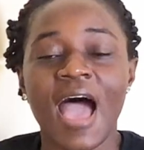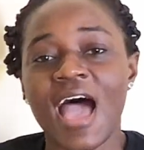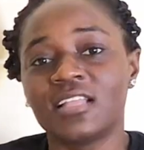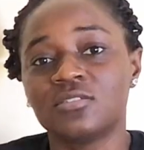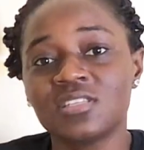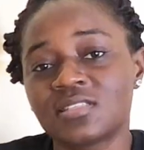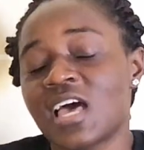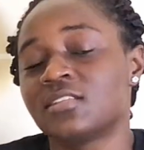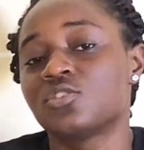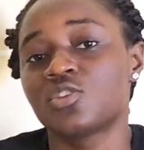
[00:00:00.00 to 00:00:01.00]
And these
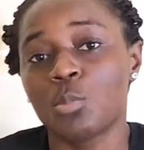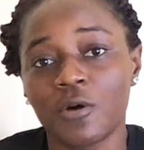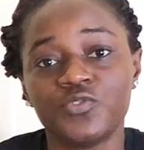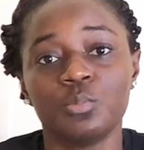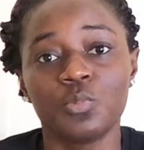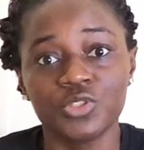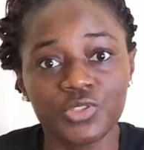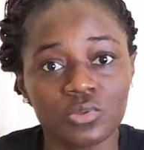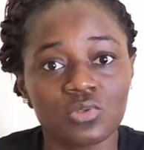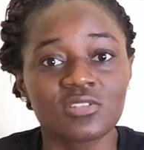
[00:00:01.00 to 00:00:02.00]
are some of the
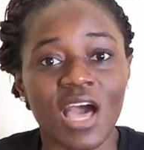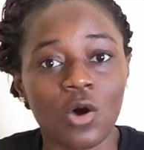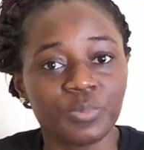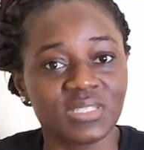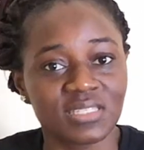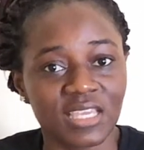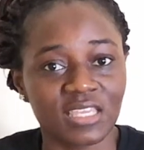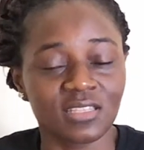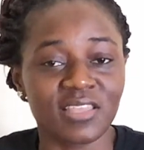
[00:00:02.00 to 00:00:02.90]
modules I'll be taking.